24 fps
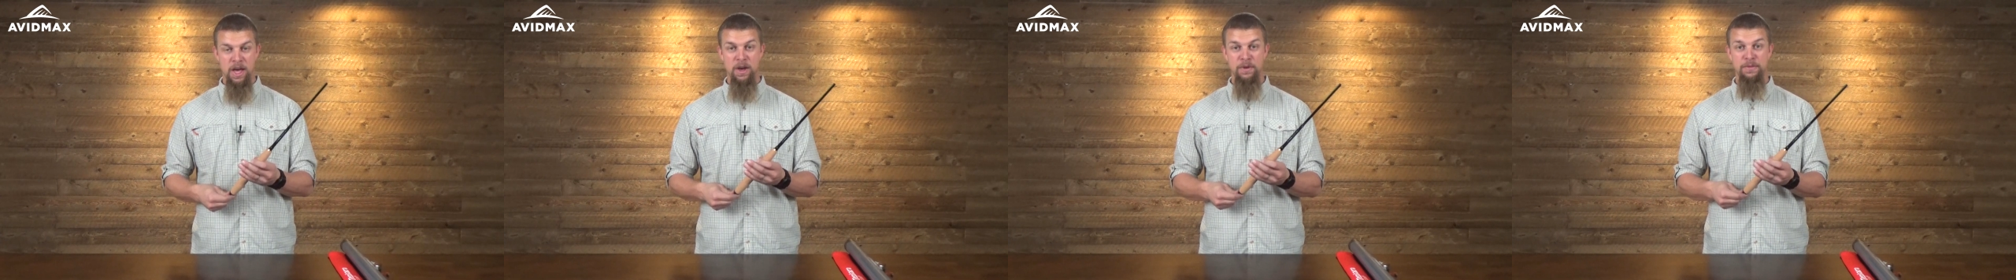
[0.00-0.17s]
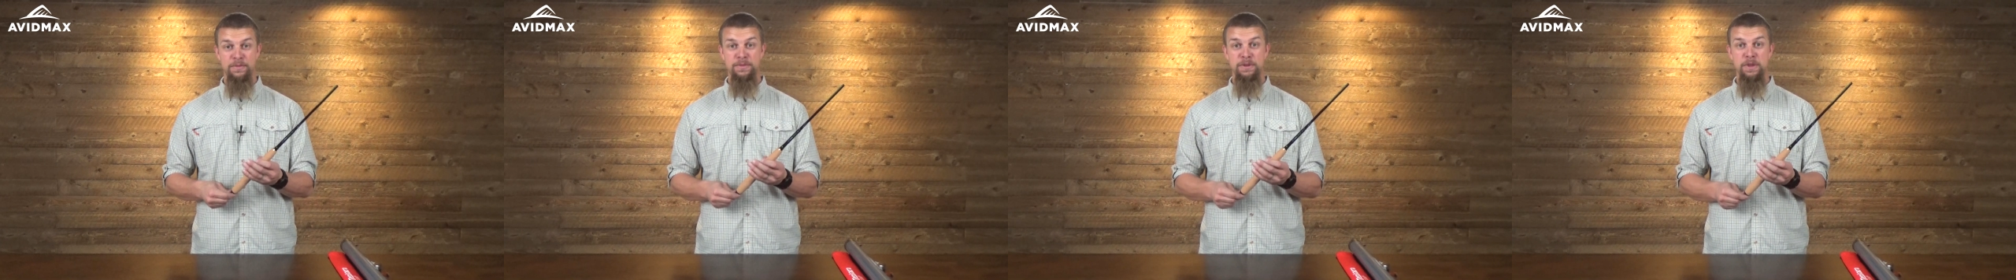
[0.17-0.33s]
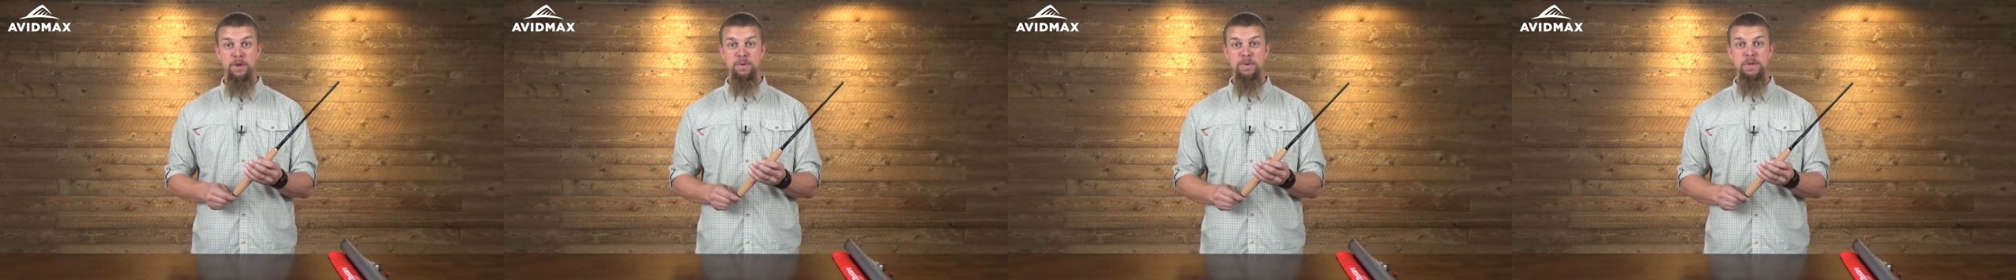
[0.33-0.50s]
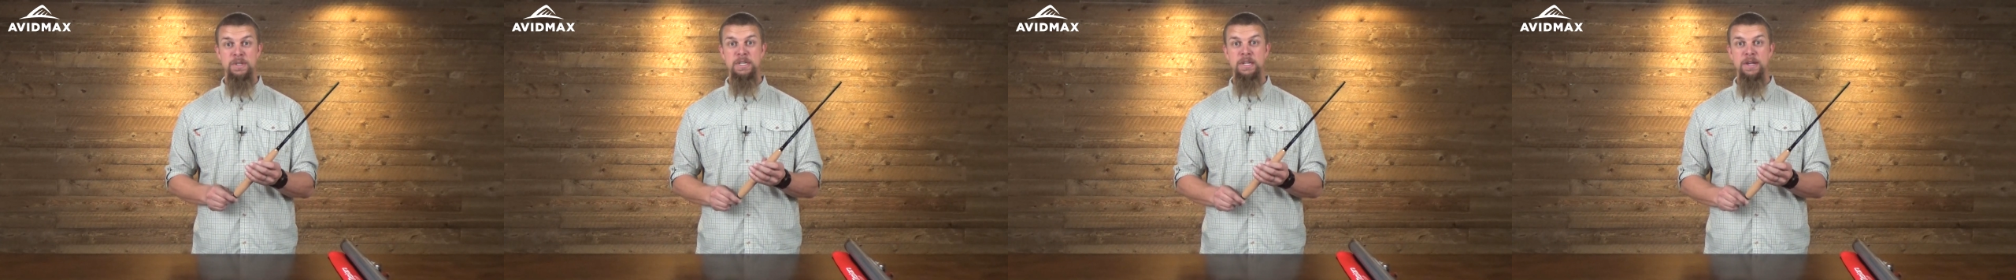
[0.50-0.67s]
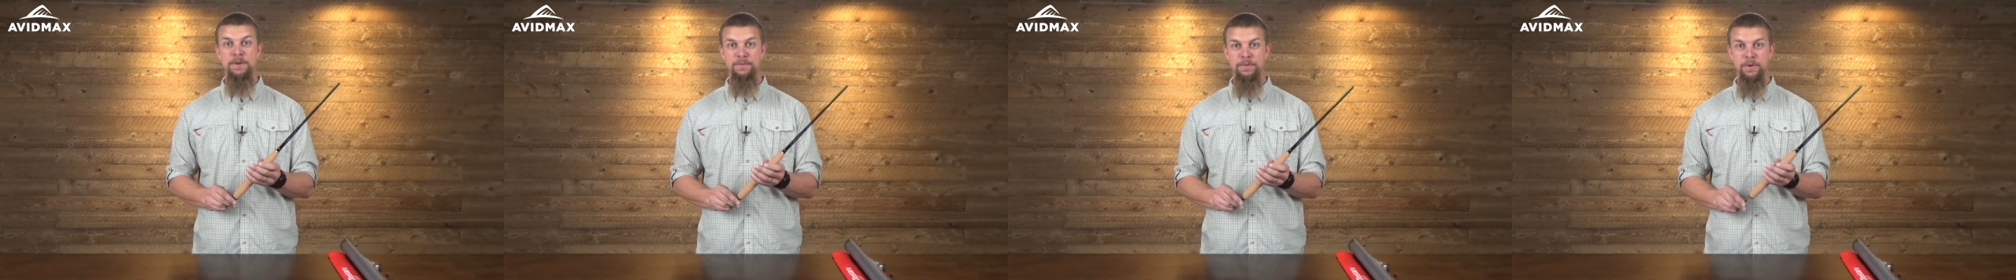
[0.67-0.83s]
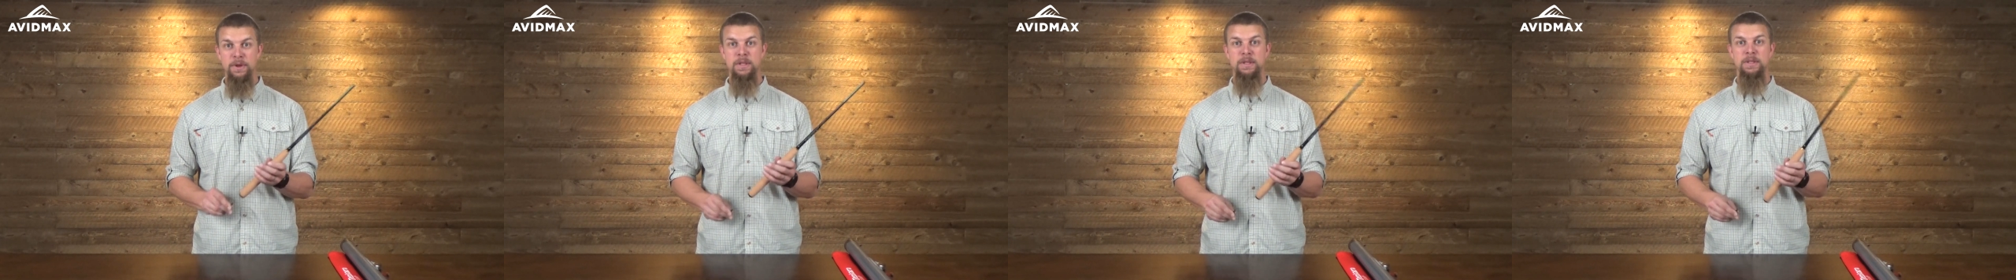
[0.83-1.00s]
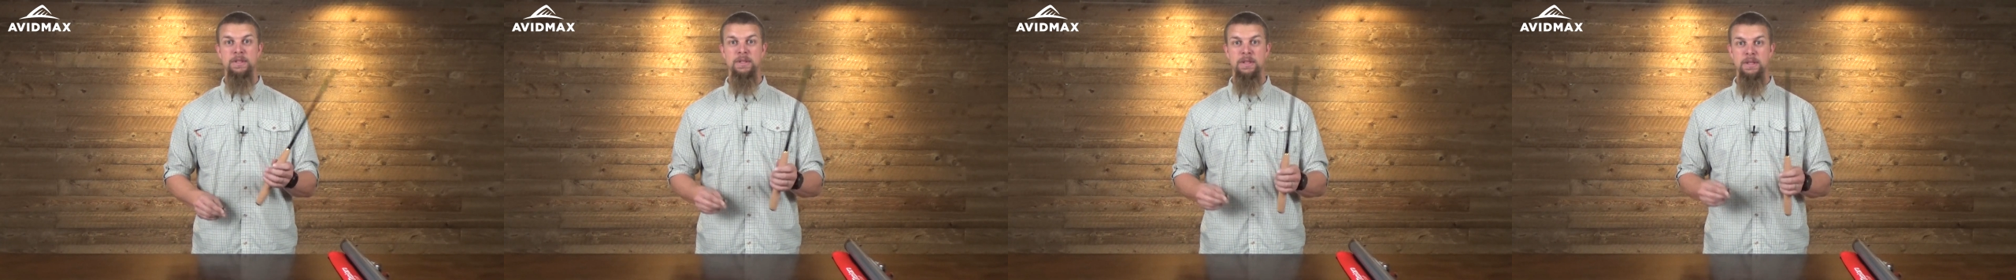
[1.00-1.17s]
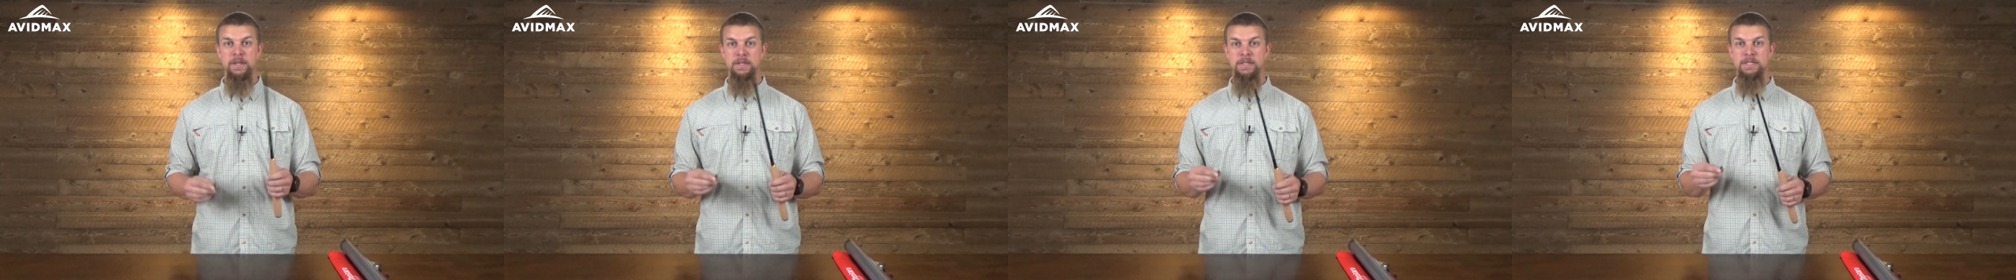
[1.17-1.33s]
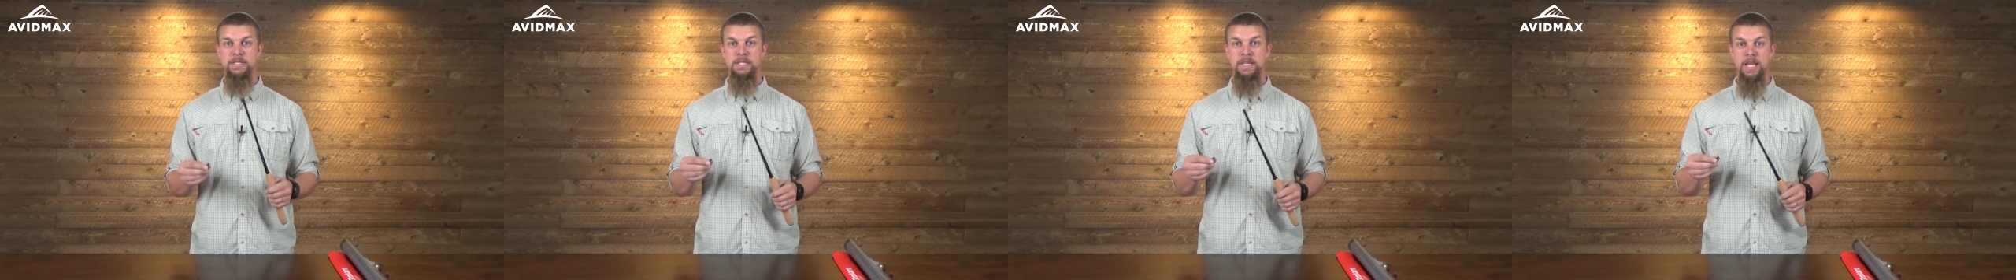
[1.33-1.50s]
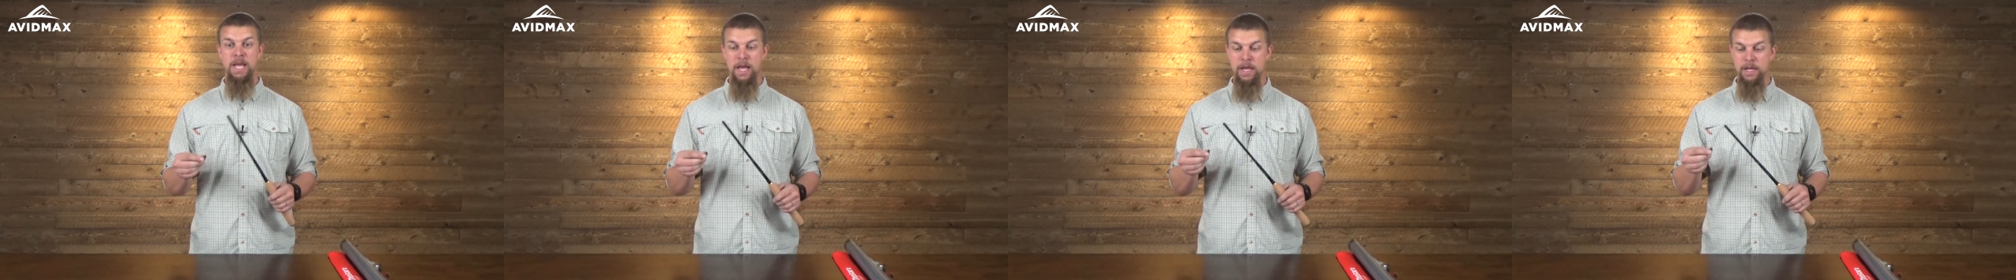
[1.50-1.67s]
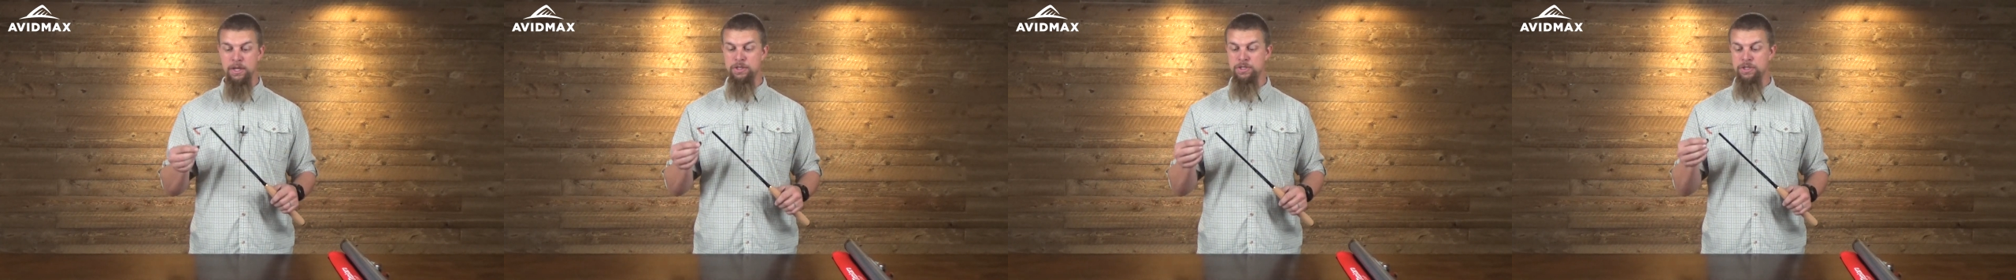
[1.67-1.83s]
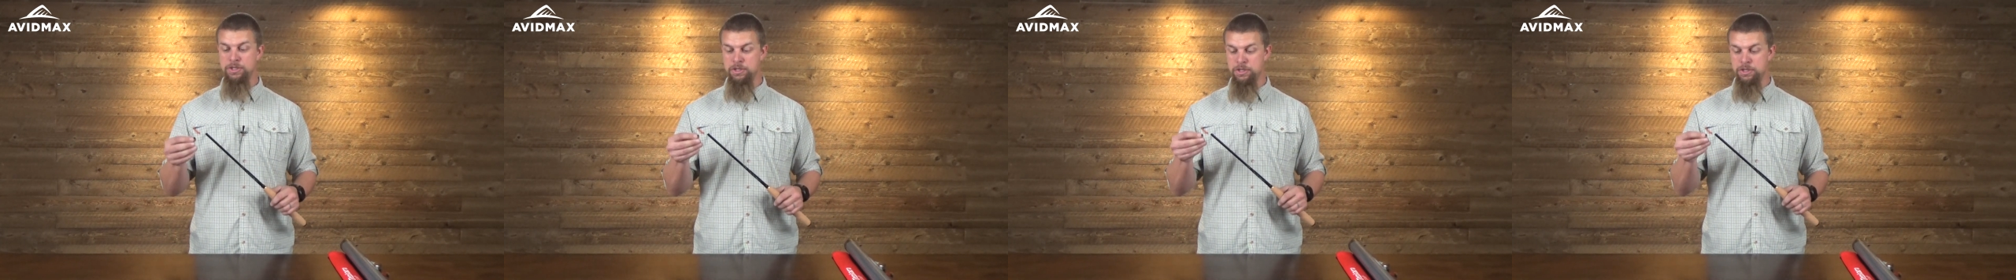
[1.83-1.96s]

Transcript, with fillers: a few different size